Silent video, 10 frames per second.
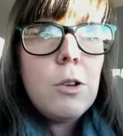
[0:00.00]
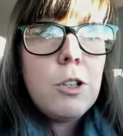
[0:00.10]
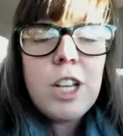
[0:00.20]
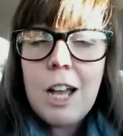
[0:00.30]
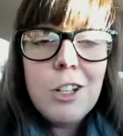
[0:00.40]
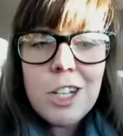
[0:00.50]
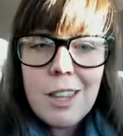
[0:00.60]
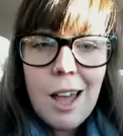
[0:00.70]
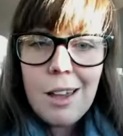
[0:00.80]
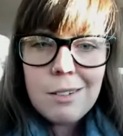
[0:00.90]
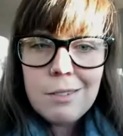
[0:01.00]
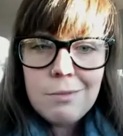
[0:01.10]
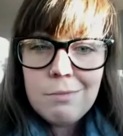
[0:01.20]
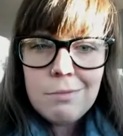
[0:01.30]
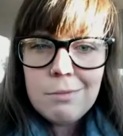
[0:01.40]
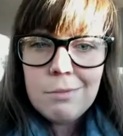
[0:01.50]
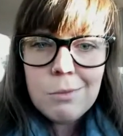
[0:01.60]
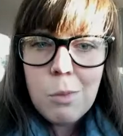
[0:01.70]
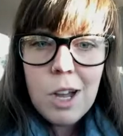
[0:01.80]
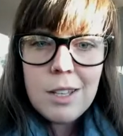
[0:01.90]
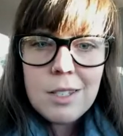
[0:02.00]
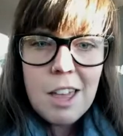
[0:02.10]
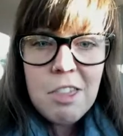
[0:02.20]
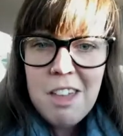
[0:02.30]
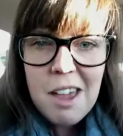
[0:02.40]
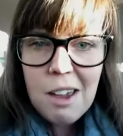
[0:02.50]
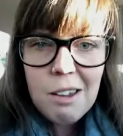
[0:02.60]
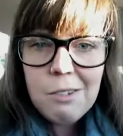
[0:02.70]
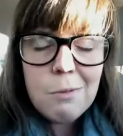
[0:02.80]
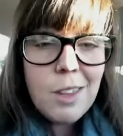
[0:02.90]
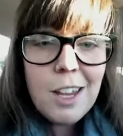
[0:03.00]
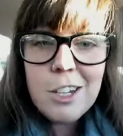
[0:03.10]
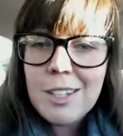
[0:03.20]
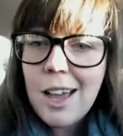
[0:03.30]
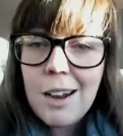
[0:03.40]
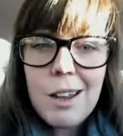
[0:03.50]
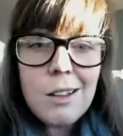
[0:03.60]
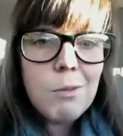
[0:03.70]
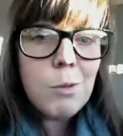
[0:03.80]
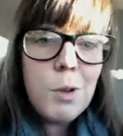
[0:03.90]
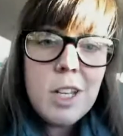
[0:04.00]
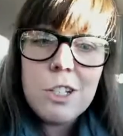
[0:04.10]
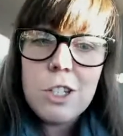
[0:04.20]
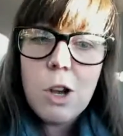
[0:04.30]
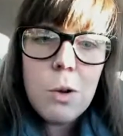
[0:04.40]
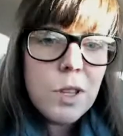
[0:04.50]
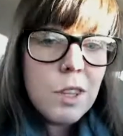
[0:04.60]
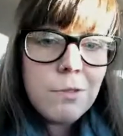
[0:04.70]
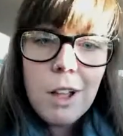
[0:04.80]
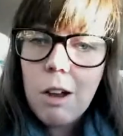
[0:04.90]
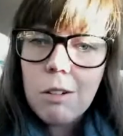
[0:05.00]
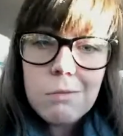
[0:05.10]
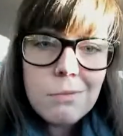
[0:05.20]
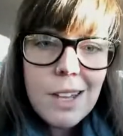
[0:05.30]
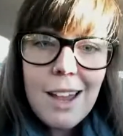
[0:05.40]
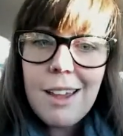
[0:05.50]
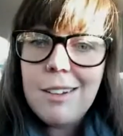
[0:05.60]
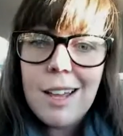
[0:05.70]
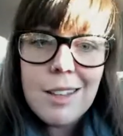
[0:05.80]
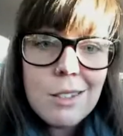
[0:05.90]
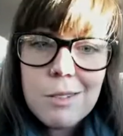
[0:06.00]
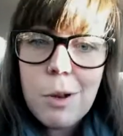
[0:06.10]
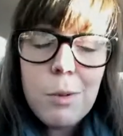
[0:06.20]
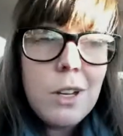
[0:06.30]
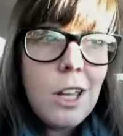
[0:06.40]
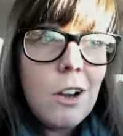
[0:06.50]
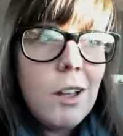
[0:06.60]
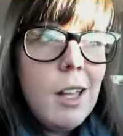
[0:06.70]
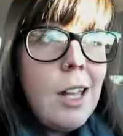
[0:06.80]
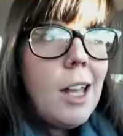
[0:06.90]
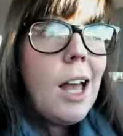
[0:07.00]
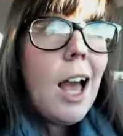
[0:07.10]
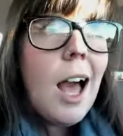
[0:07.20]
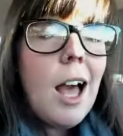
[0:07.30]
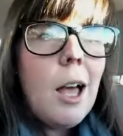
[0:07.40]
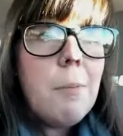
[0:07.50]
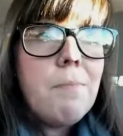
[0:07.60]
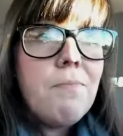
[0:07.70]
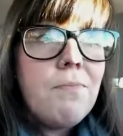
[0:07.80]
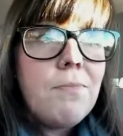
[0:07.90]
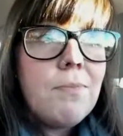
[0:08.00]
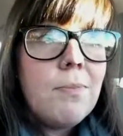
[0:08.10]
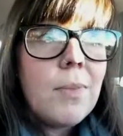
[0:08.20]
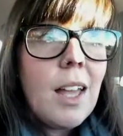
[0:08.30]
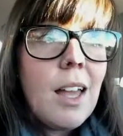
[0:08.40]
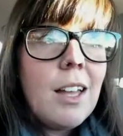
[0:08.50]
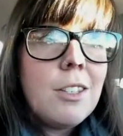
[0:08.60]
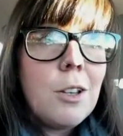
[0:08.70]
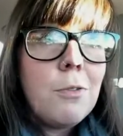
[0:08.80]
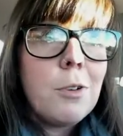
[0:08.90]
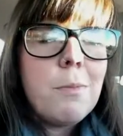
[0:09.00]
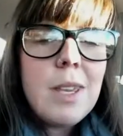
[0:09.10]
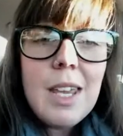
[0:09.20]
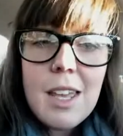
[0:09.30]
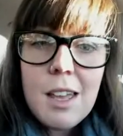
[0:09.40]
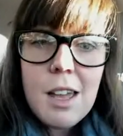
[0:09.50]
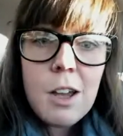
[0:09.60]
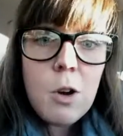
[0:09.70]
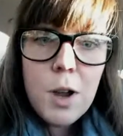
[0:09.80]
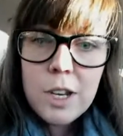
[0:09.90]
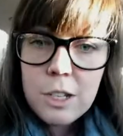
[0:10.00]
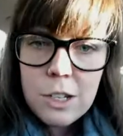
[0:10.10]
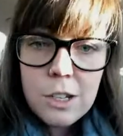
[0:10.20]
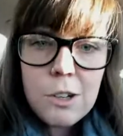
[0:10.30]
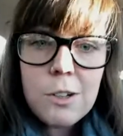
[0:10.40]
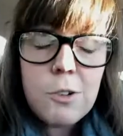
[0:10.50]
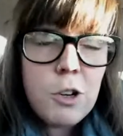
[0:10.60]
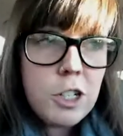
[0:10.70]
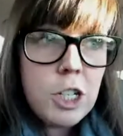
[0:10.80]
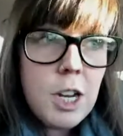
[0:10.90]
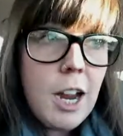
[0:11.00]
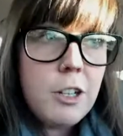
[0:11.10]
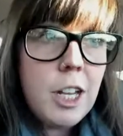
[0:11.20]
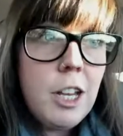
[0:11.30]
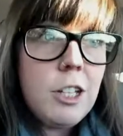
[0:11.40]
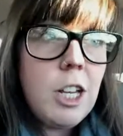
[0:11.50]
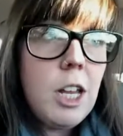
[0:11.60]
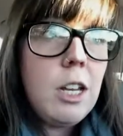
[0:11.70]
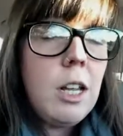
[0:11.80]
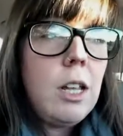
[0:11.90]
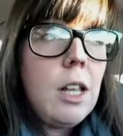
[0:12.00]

challenging that was a thing. They just kind of, we just go with the flow, and that's what we do. Um, and so for me, going to Christian higher education